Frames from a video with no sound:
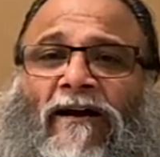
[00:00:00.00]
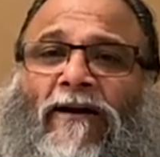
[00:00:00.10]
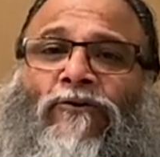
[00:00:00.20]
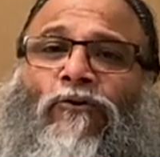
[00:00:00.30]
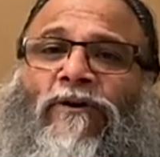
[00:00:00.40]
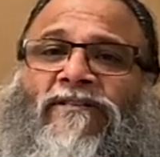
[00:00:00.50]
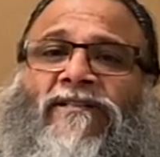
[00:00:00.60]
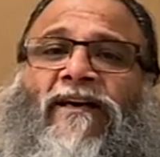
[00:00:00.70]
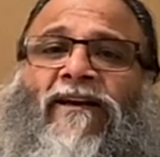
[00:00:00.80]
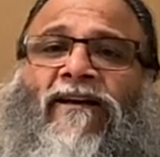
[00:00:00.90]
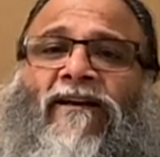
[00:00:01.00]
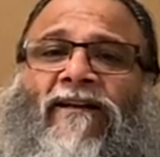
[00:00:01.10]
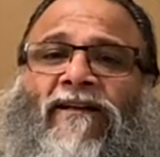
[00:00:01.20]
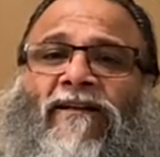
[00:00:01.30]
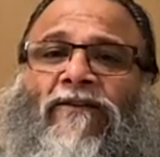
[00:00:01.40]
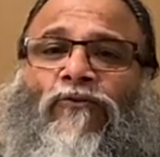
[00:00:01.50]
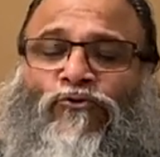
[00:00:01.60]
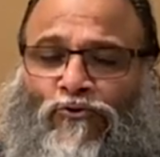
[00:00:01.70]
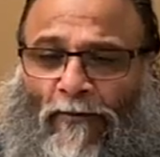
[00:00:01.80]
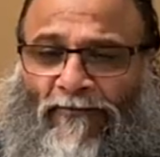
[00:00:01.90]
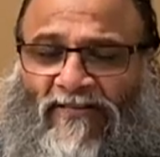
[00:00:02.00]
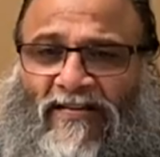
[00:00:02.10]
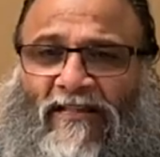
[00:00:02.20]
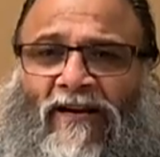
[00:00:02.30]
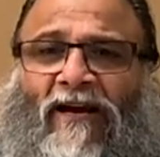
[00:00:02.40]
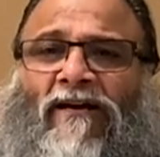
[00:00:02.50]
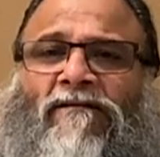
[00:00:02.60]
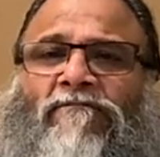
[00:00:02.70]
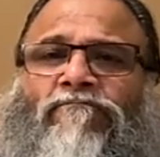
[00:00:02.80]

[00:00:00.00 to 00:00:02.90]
control is there. You stop the sadhana,